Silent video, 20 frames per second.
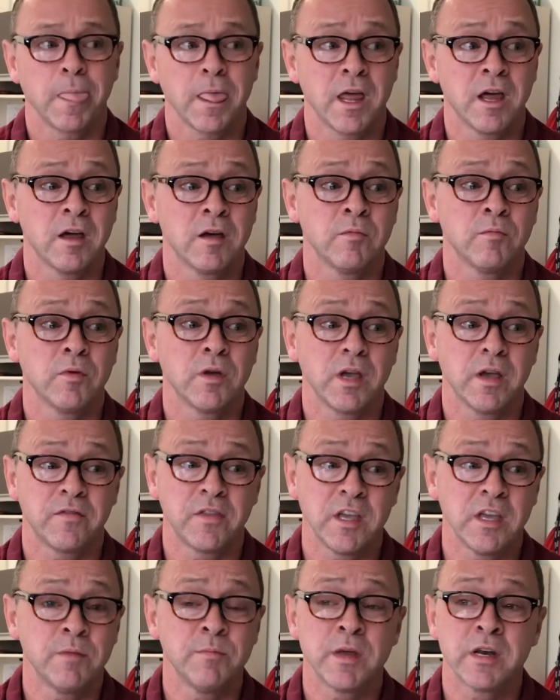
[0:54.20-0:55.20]
Um, if
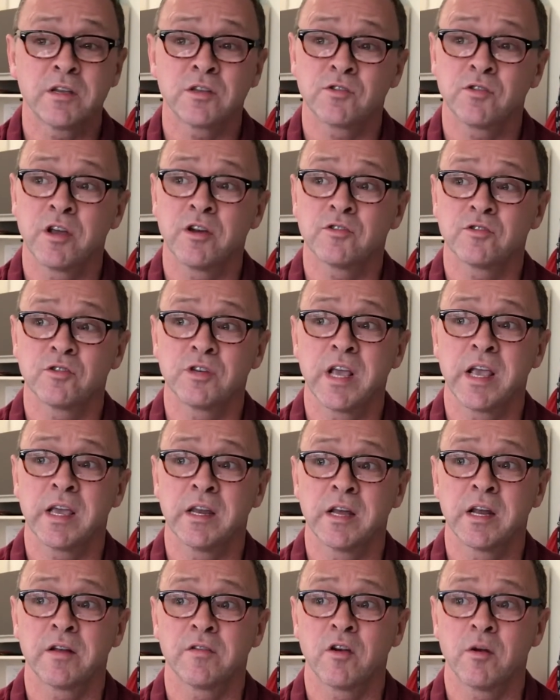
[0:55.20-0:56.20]
the administrators are
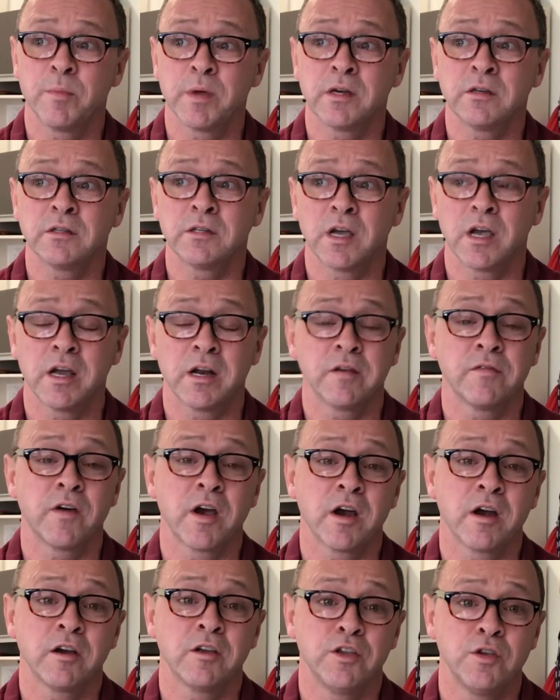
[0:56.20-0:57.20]
taken out of our build, out of
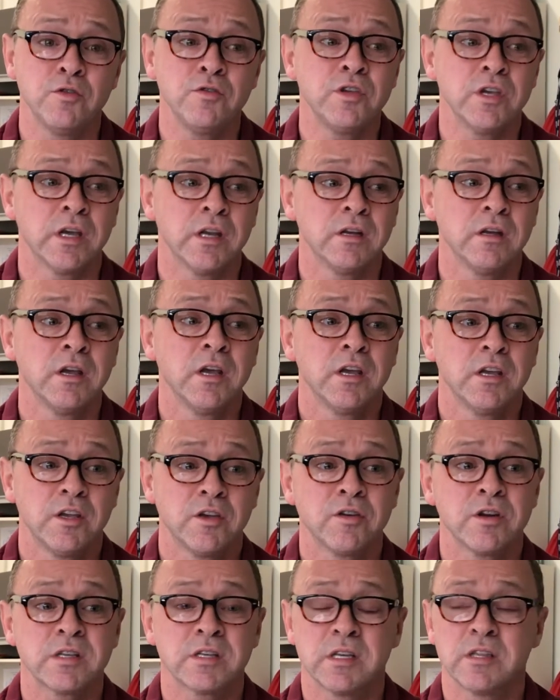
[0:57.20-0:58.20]
our union,
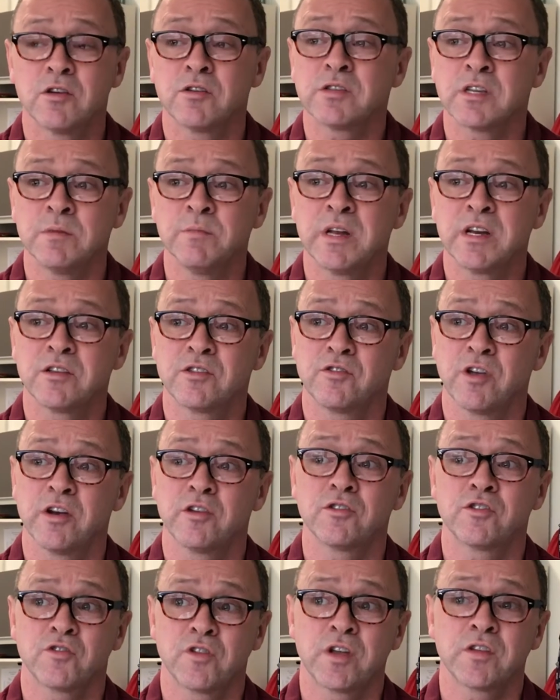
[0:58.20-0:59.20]
you're going to see those
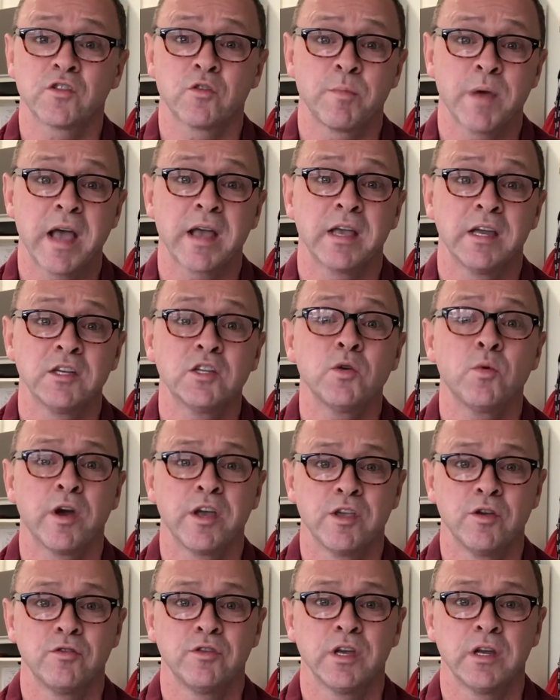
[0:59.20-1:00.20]
administrators transfer back into our
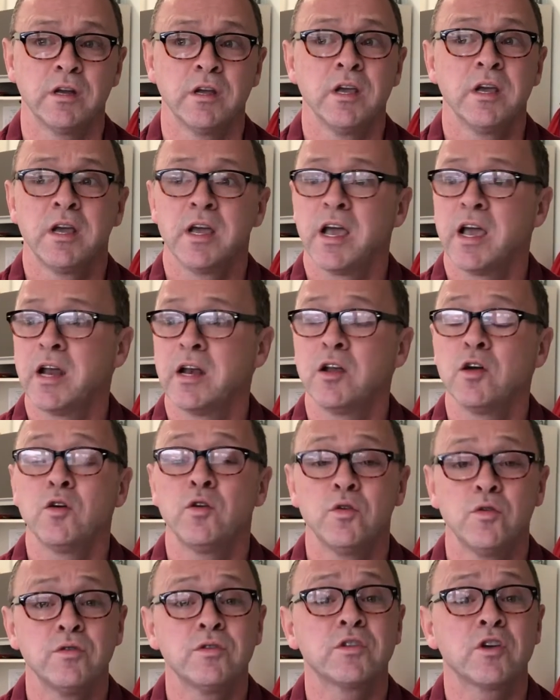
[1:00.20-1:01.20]
union. And
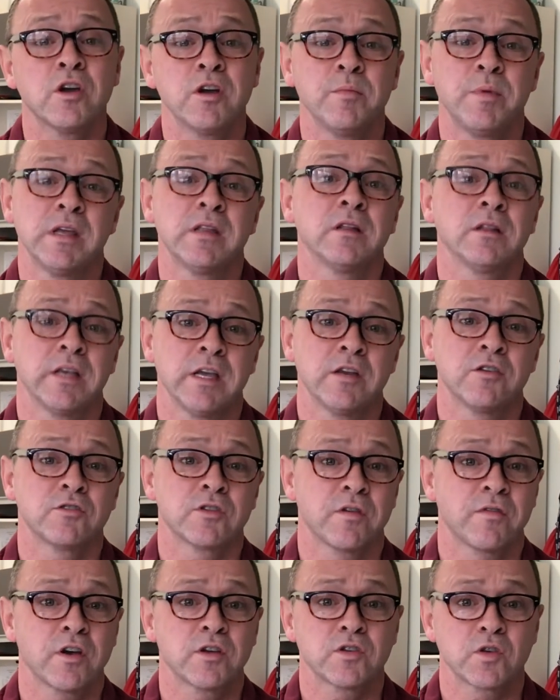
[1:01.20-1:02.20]
who's going to be the
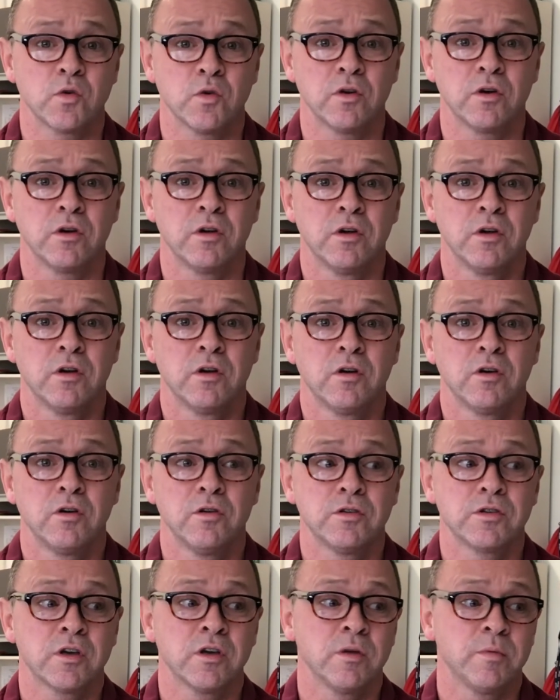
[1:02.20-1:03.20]
leaders of our school?
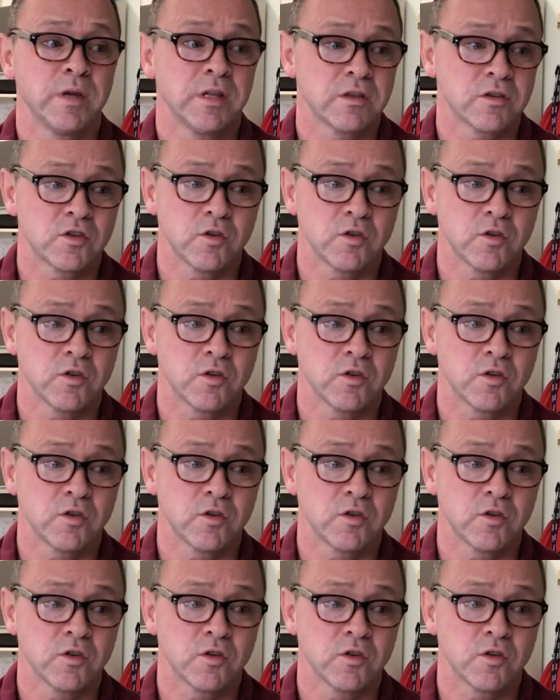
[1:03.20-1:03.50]
Who's going to be the